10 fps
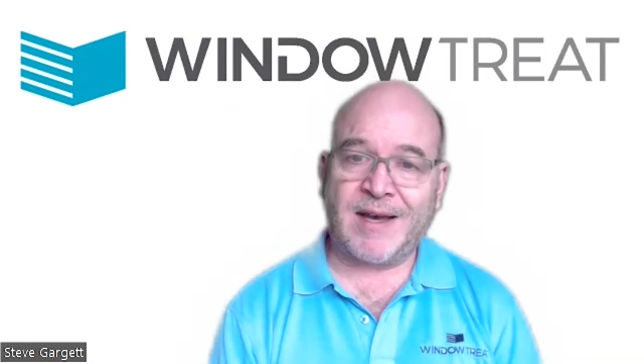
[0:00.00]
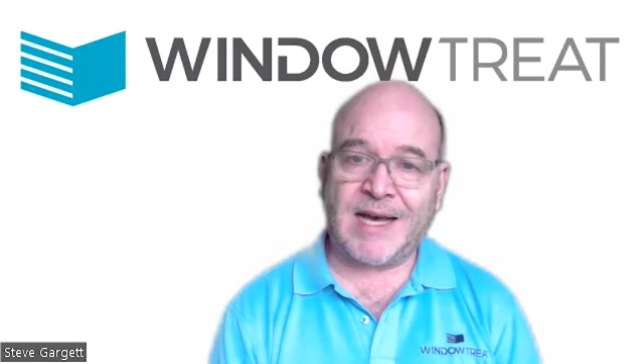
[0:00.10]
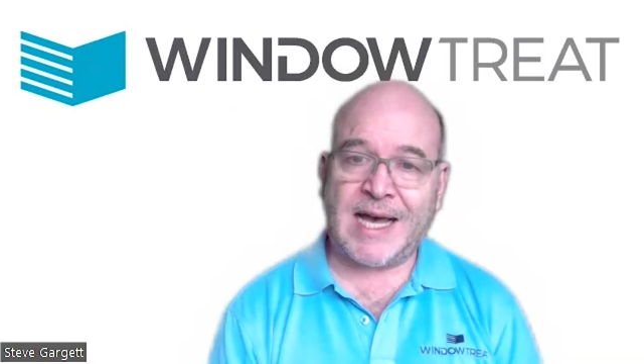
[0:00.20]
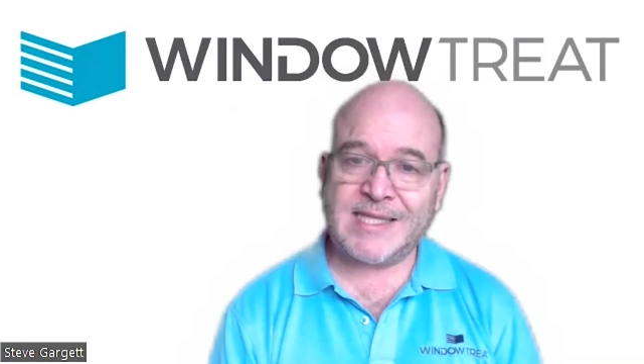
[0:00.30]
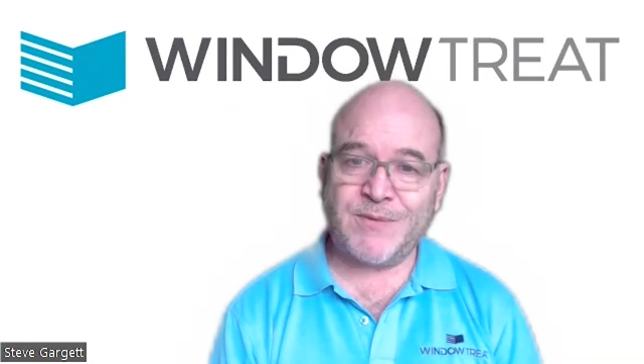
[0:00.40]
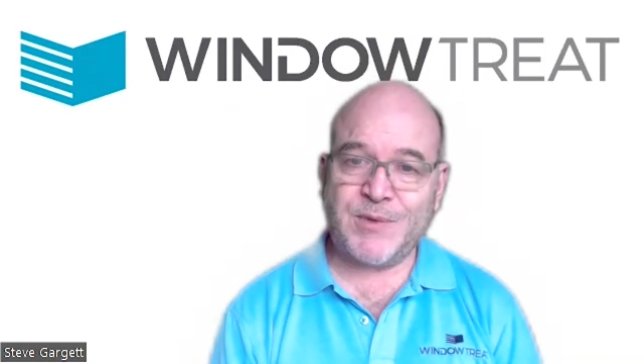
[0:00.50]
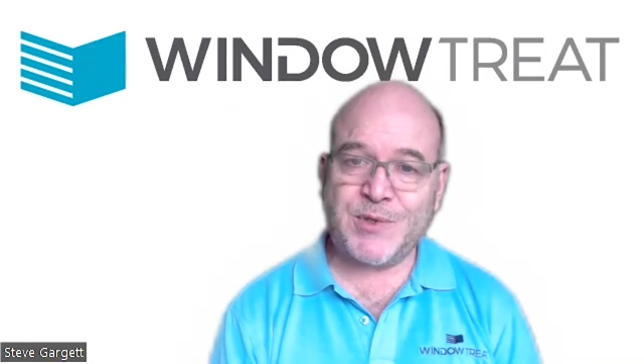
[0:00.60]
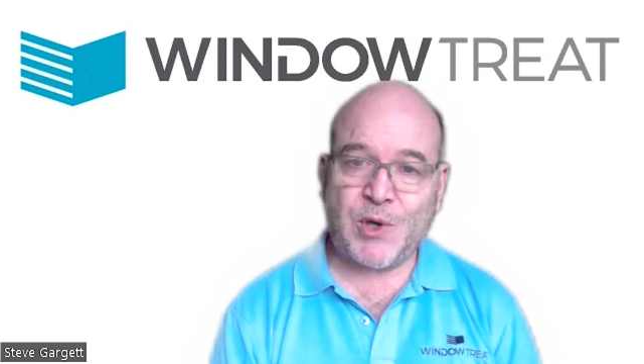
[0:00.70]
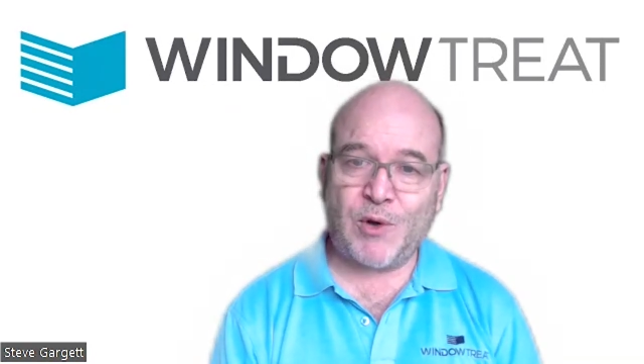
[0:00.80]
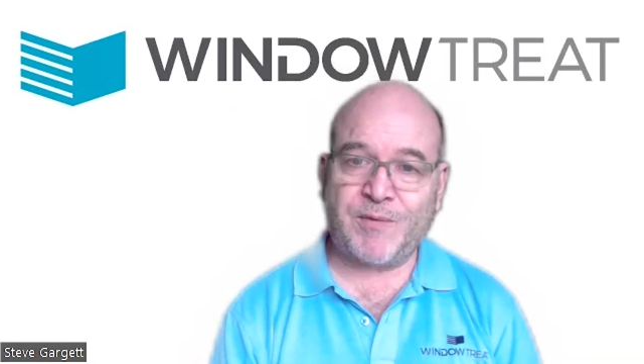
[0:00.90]
has it
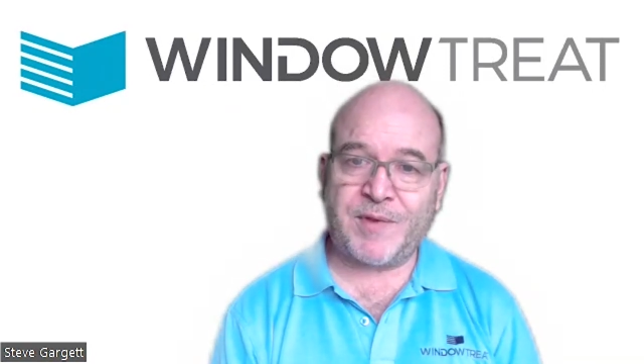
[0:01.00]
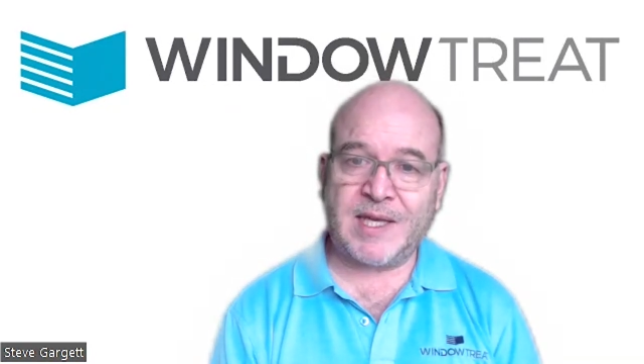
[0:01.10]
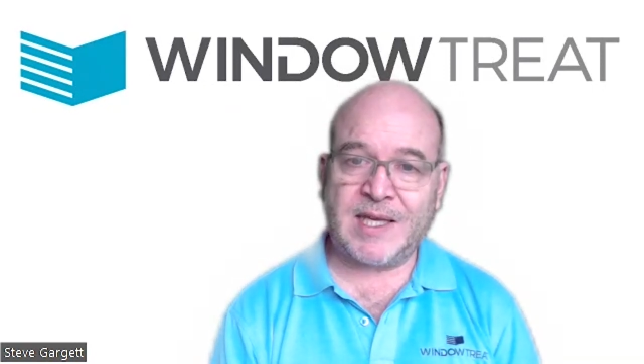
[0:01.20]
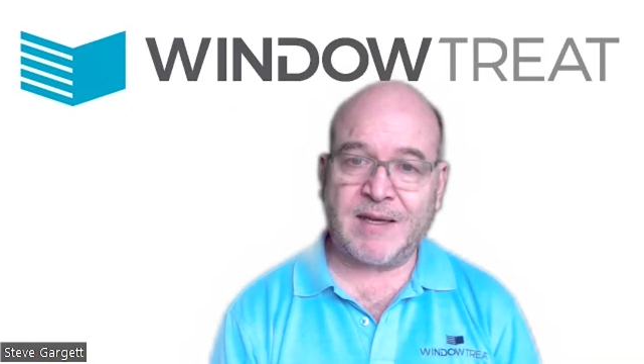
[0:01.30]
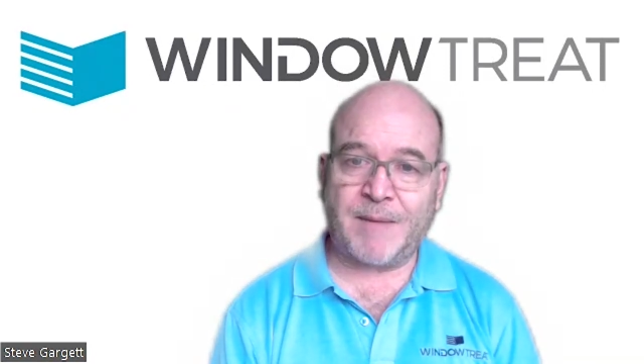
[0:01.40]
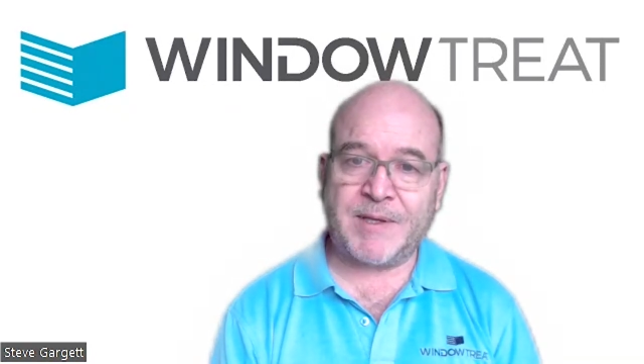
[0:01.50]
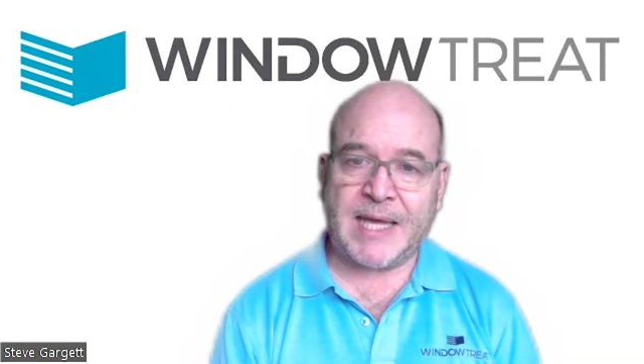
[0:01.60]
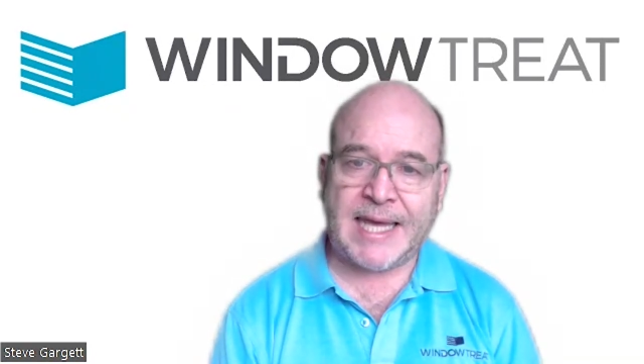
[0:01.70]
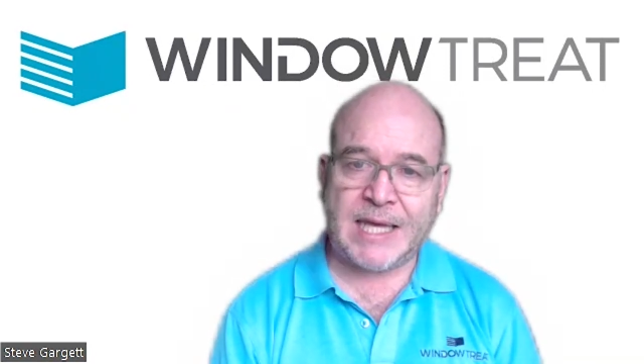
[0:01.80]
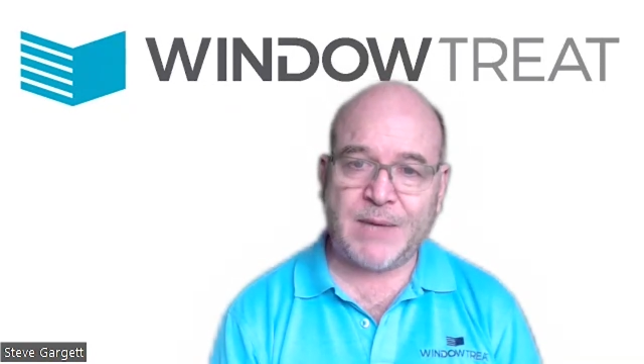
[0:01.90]
resolved I
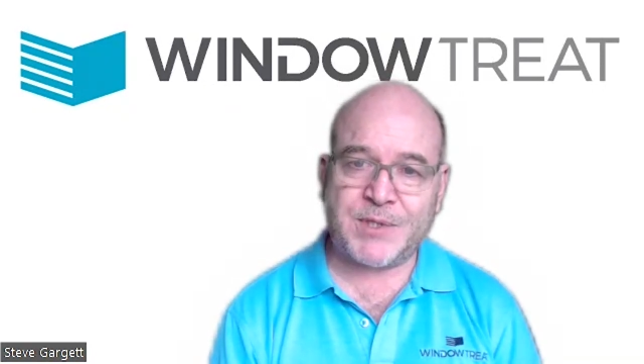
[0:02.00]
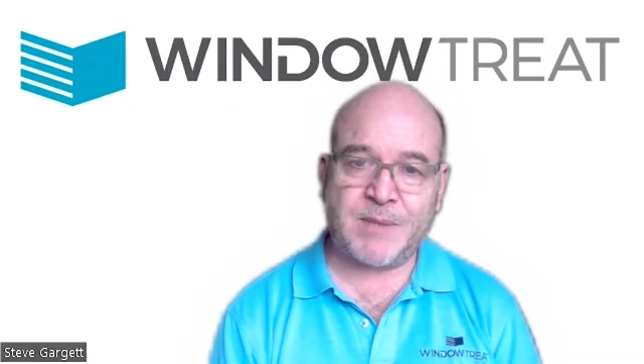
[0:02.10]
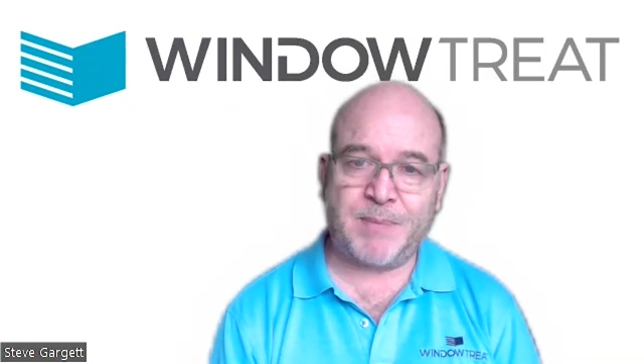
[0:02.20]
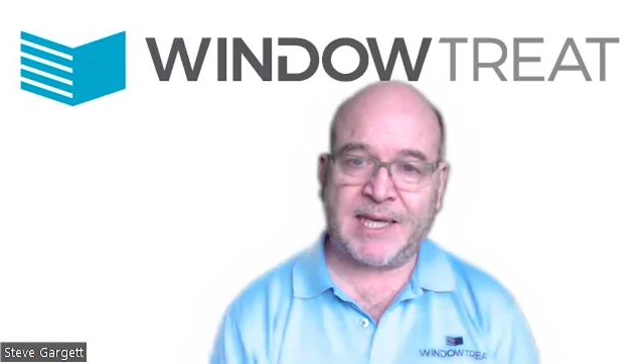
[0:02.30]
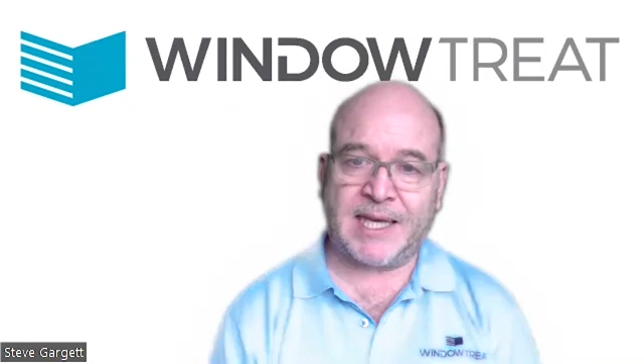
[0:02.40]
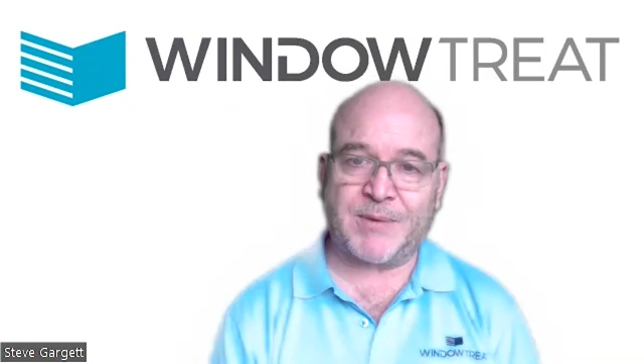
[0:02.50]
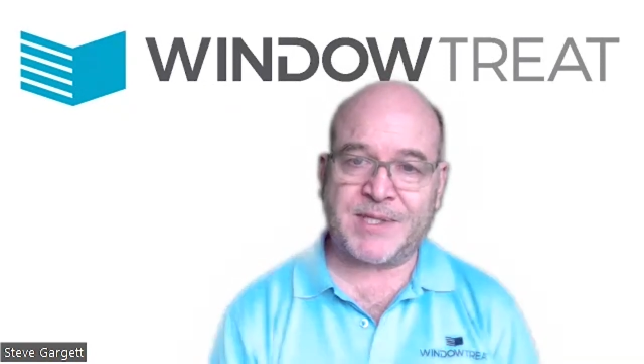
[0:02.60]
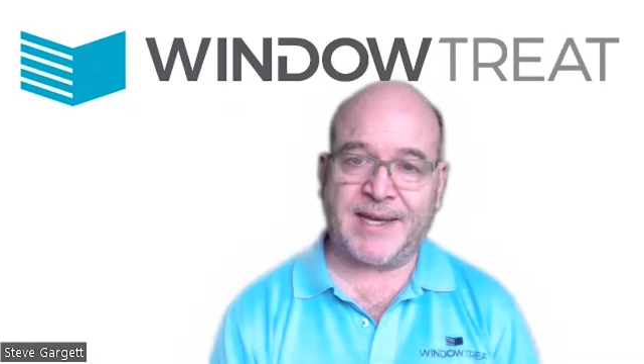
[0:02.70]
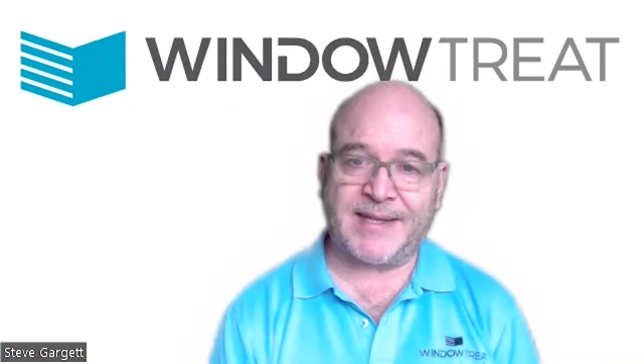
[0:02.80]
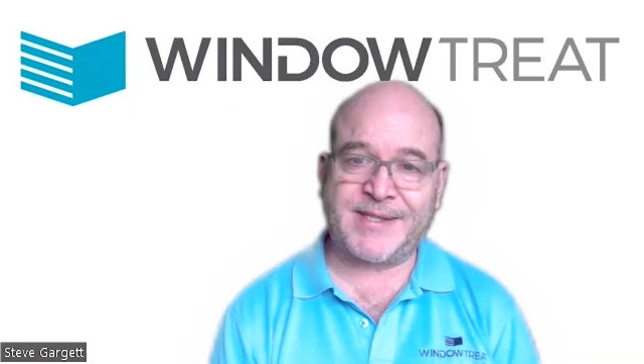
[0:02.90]
mean, heat was the biggie, wasn't it?